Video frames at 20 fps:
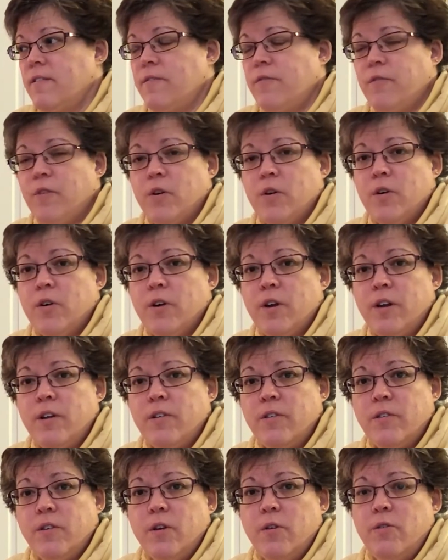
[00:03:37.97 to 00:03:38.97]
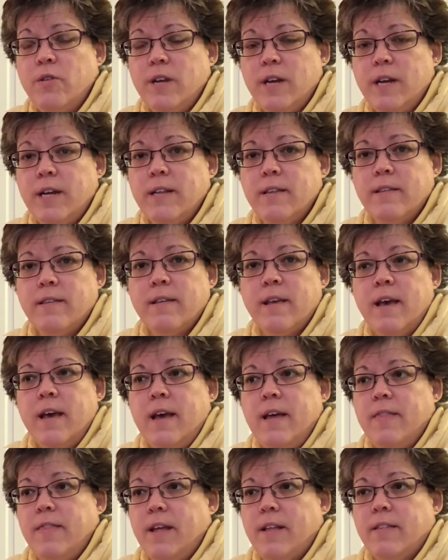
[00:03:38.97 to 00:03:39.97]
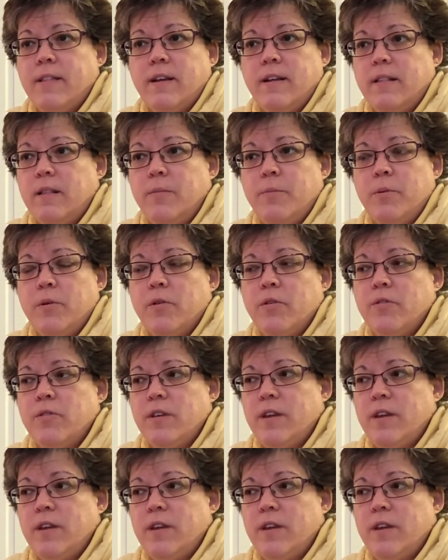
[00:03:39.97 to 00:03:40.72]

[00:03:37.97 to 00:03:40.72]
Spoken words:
fur is so dense that the clippers,